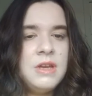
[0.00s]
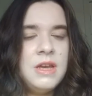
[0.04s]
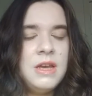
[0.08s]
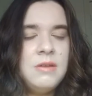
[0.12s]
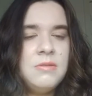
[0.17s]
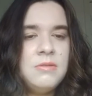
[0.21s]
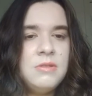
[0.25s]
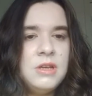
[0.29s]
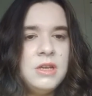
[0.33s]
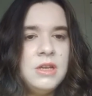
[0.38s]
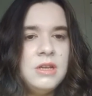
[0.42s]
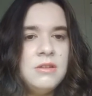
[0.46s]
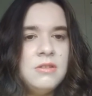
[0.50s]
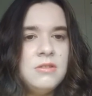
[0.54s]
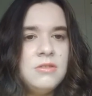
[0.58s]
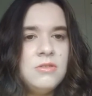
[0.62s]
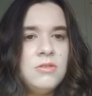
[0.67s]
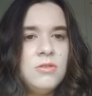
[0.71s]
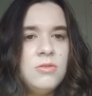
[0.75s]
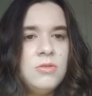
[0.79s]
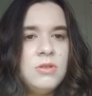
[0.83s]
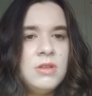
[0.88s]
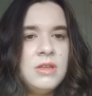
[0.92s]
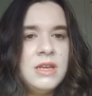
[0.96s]
kept changing
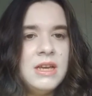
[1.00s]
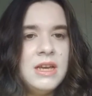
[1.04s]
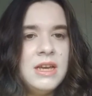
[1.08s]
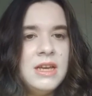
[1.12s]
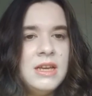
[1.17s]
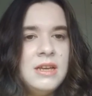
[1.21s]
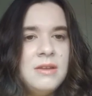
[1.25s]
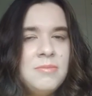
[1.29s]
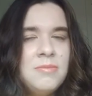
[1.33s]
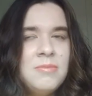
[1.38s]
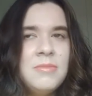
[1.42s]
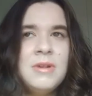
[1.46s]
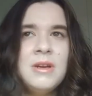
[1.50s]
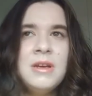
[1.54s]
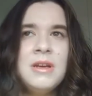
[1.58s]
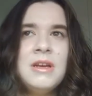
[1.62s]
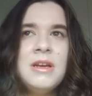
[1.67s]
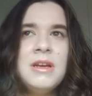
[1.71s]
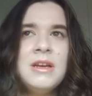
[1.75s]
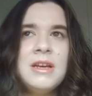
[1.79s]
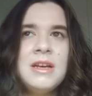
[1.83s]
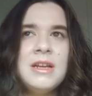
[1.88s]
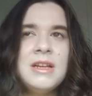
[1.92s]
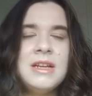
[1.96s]
all the time.
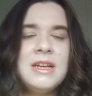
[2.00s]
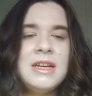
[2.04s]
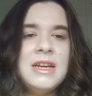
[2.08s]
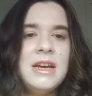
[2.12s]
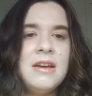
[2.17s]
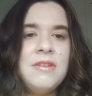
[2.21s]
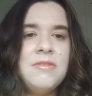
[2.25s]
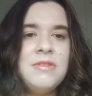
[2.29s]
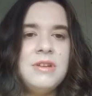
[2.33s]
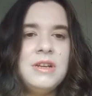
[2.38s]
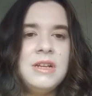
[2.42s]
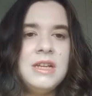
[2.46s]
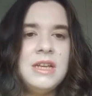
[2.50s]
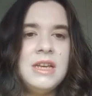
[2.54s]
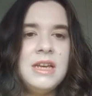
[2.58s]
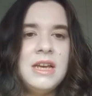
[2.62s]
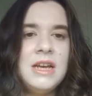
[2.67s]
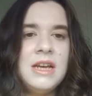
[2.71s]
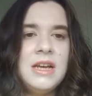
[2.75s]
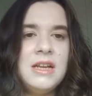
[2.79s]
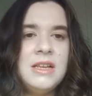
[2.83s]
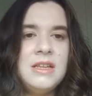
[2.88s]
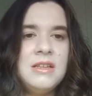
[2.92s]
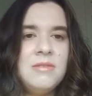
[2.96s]
Like every day
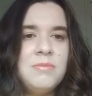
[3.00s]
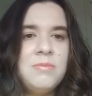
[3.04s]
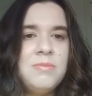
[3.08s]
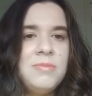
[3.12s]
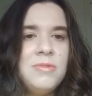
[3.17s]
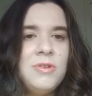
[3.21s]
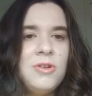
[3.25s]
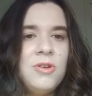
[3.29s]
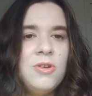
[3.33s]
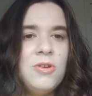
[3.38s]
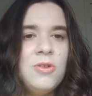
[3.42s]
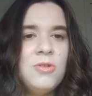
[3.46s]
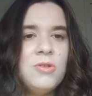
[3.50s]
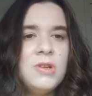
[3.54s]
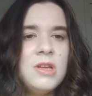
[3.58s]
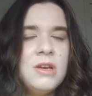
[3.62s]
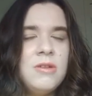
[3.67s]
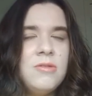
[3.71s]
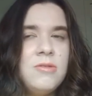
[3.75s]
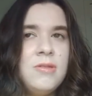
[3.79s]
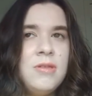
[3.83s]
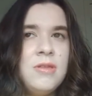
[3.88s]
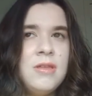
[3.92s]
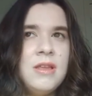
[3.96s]
I googled it
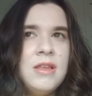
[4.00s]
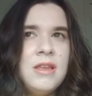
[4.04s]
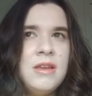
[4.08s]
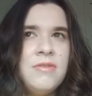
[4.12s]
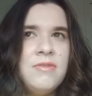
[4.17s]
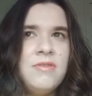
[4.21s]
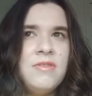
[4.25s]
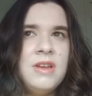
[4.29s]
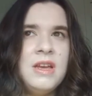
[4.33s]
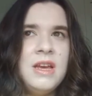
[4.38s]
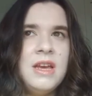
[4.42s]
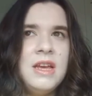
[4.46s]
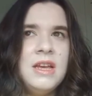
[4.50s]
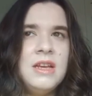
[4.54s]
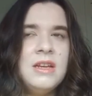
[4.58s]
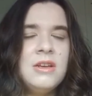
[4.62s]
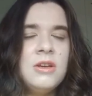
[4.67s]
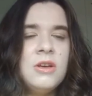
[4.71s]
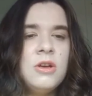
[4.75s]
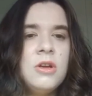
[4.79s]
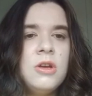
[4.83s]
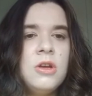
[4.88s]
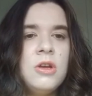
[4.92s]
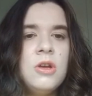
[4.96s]
would say a different thing.
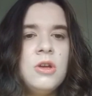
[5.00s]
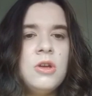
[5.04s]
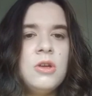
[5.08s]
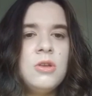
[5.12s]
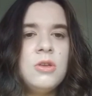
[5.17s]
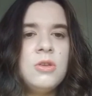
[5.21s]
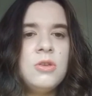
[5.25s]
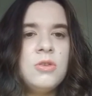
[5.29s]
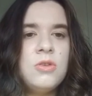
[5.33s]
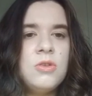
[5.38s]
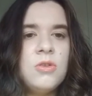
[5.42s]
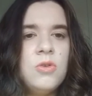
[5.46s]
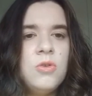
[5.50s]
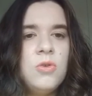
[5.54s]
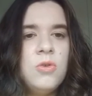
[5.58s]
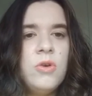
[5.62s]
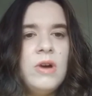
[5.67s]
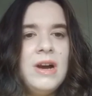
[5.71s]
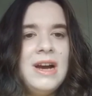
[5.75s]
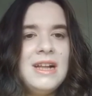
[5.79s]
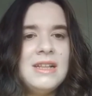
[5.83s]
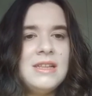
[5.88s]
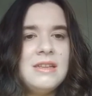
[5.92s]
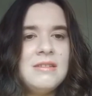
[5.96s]
So
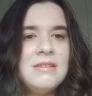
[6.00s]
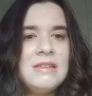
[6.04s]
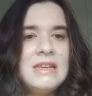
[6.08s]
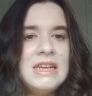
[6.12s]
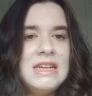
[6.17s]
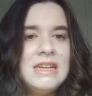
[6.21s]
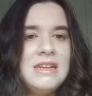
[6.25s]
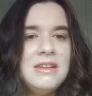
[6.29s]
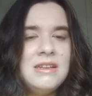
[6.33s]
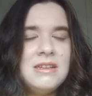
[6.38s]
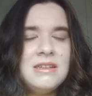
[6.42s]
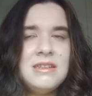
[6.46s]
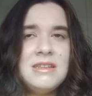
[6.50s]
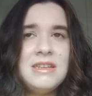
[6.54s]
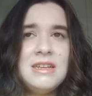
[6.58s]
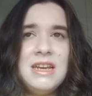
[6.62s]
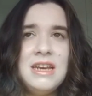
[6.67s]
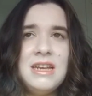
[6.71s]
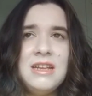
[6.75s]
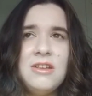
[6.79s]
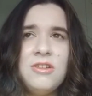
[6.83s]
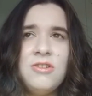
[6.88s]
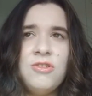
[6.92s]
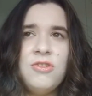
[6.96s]
I decided just to
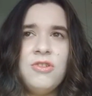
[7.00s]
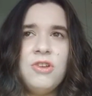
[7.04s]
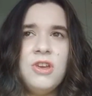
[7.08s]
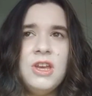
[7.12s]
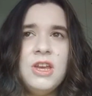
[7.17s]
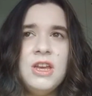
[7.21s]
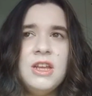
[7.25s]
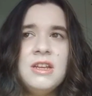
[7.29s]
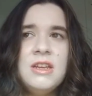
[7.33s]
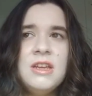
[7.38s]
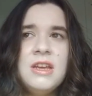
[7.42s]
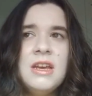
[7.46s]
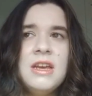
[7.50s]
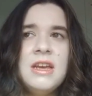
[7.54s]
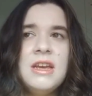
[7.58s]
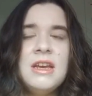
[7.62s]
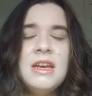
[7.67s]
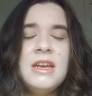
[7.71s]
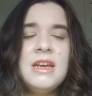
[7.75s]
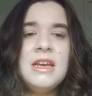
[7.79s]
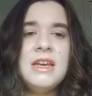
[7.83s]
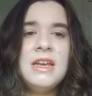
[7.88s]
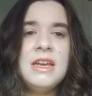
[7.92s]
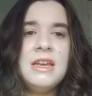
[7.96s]
get the train,
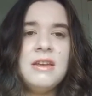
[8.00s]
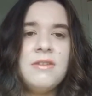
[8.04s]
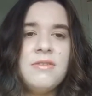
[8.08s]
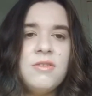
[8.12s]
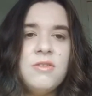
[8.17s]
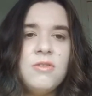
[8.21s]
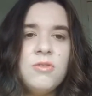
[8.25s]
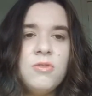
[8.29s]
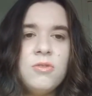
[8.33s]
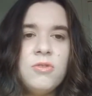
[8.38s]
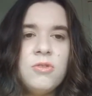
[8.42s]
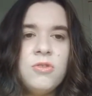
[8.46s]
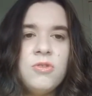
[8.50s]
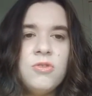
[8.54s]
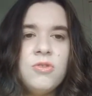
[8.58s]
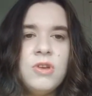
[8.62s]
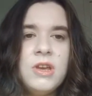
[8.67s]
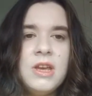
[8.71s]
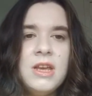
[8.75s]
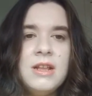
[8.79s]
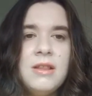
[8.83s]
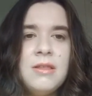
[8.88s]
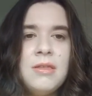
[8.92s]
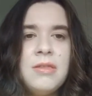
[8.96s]
even though the
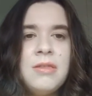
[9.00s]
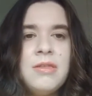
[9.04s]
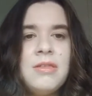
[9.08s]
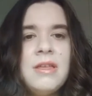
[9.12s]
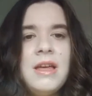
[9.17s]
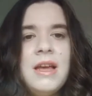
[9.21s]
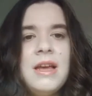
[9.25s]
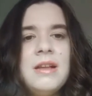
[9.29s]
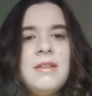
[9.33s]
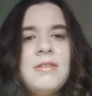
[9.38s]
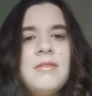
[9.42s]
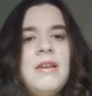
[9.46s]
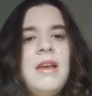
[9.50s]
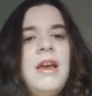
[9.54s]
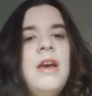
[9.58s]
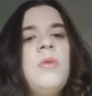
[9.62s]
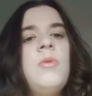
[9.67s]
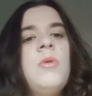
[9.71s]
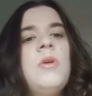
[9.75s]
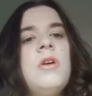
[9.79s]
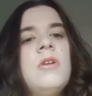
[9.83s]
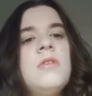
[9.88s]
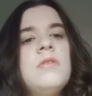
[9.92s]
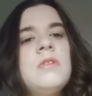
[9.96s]
train's 6
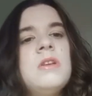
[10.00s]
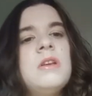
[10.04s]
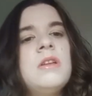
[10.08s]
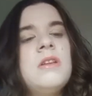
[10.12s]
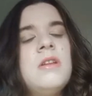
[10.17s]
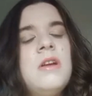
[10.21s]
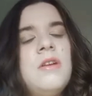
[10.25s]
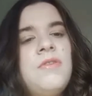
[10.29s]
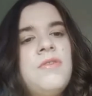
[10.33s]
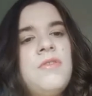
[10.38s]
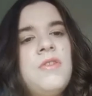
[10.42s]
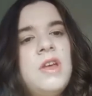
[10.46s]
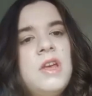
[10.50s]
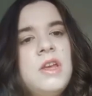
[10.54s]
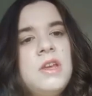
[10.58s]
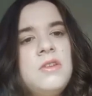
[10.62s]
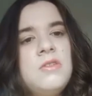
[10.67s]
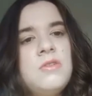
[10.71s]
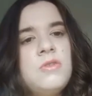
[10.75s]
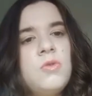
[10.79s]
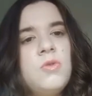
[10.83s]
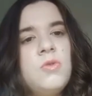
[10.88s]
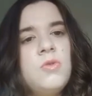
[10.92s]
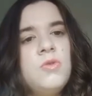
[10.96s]
hours and the
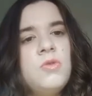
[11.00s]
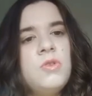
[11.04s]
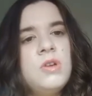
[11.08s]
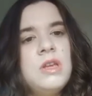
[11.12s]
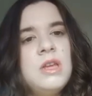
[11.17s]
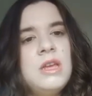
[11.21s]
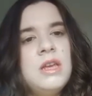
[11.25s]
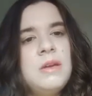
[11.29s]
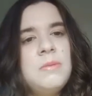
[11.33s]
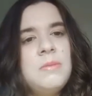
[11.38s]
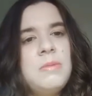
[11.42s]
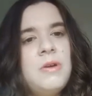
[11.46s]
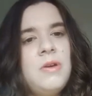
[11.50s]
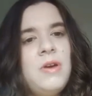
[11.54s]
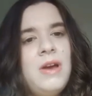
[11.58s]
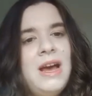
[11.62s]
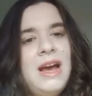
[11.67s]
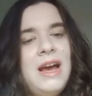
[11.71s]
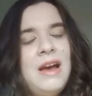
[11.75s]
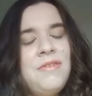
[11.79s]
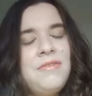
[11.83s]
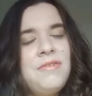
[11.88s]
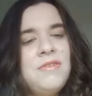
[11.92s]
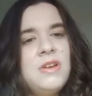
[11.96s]
flight's only about
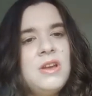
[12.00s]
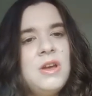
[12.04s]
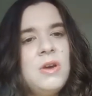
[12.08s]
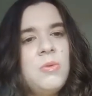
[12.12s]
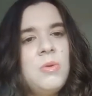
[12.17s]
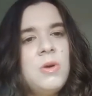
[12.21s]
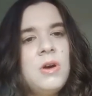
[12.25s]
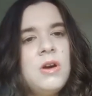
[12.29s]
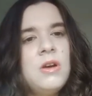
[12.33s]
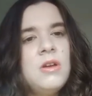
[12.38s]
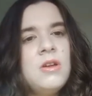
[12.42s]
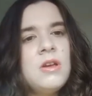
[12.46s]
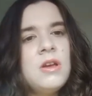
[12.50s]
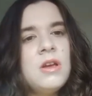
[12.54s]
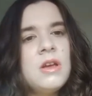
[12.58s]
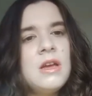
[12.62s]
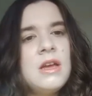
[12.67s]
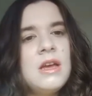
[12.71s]
half an hour.